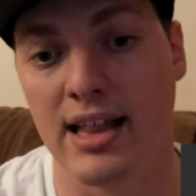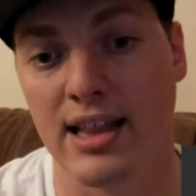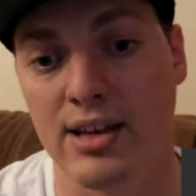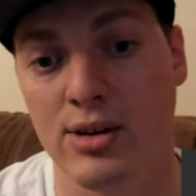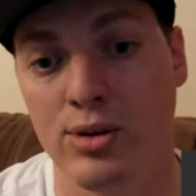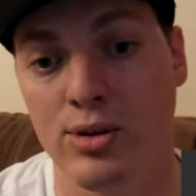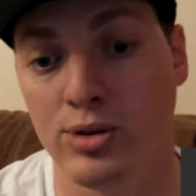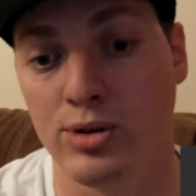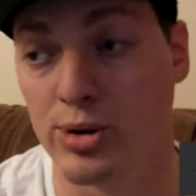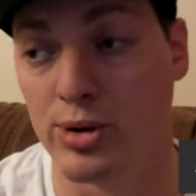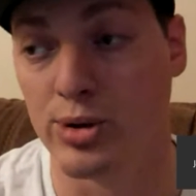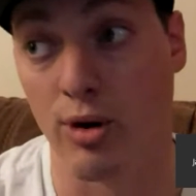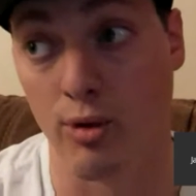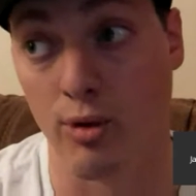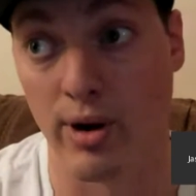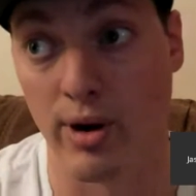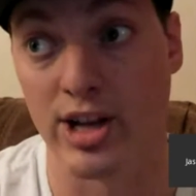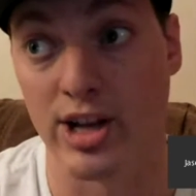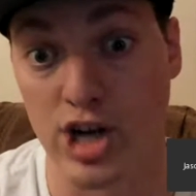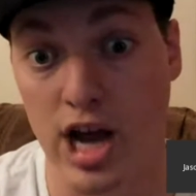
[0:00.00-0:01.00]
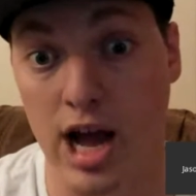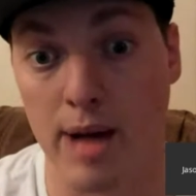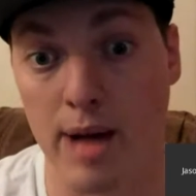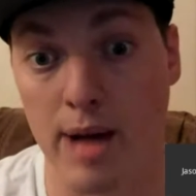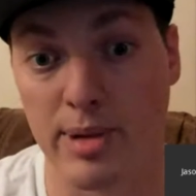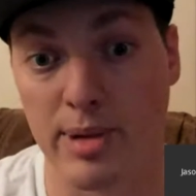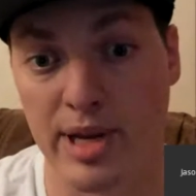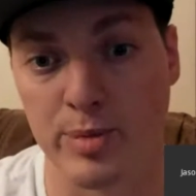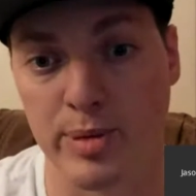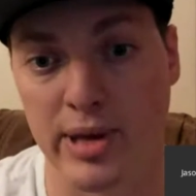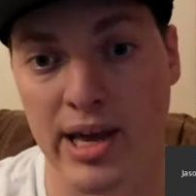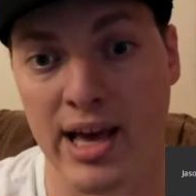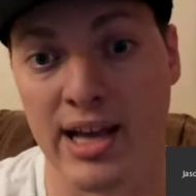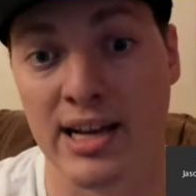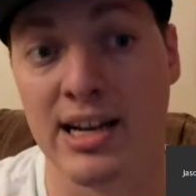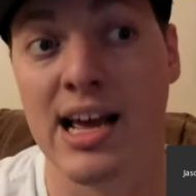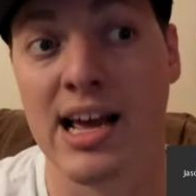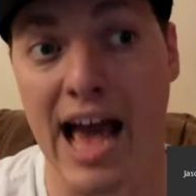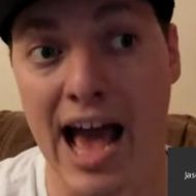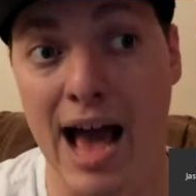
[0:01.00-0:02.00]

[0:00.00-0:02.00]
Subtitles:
who do a great job at ESPN,